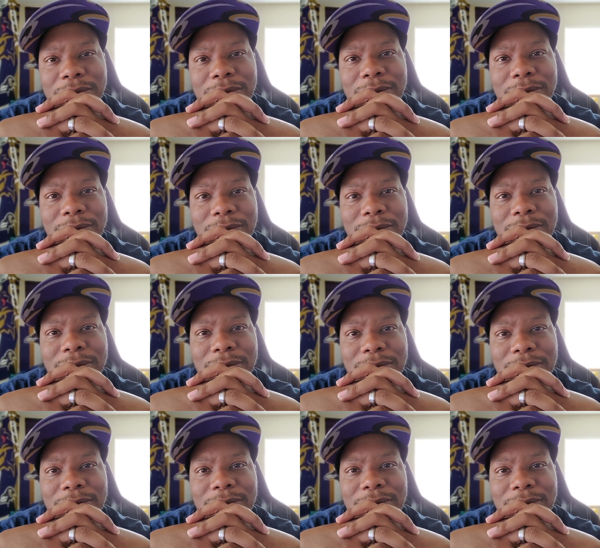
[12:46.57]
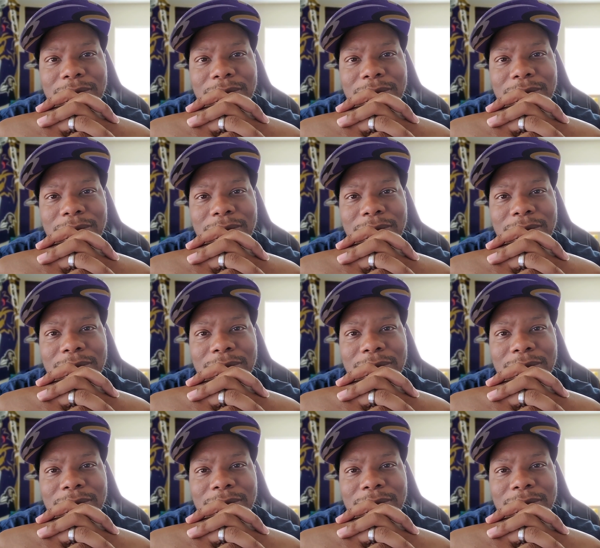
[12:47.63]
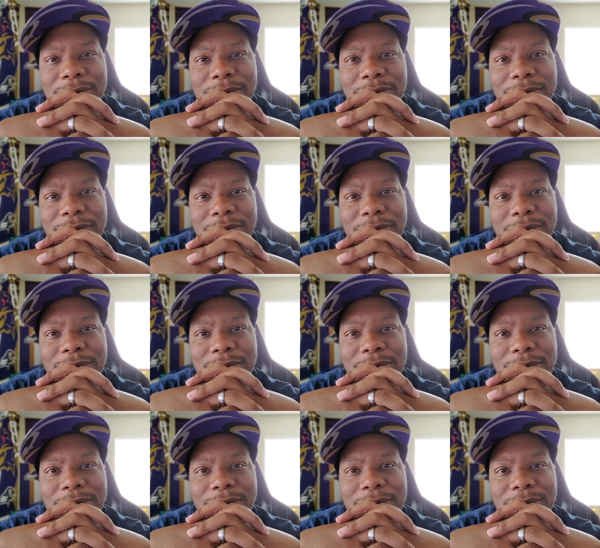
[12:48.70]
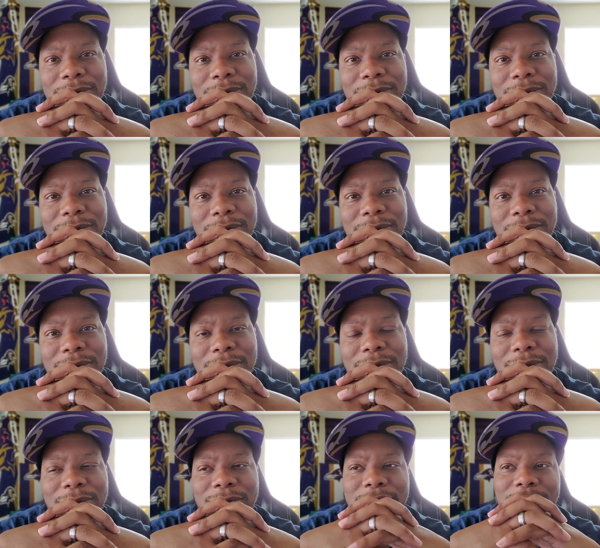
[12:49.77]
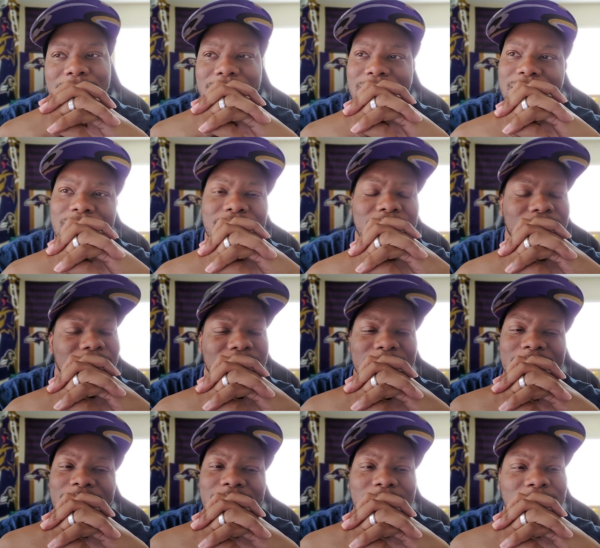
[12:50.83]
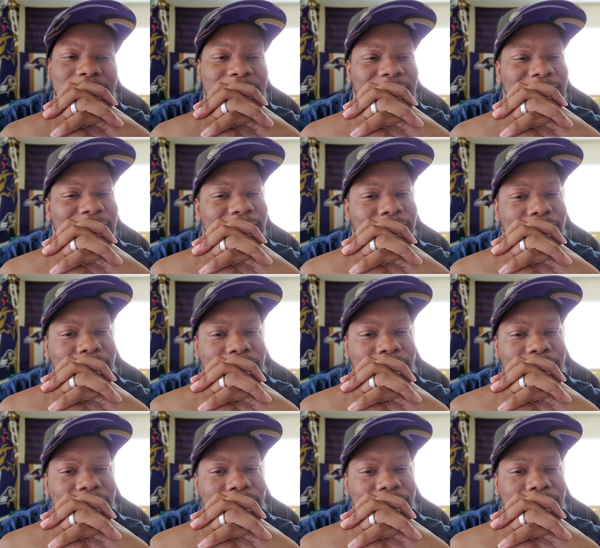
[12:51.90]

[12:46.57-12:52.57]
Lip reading: Nothing is said.